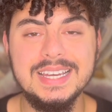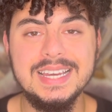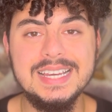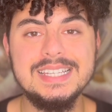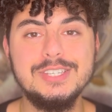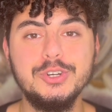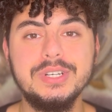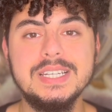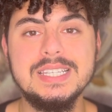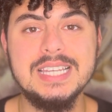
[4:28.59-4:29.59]
is your
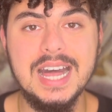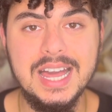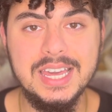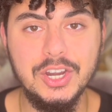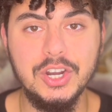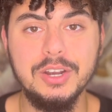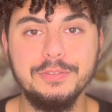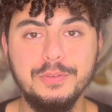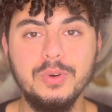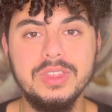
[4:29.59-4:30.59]
desire
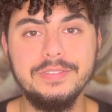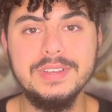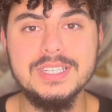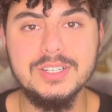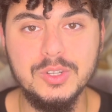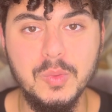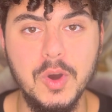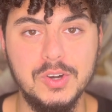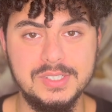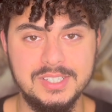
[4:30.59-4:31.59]
for the physical
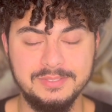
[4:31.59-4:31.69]
world.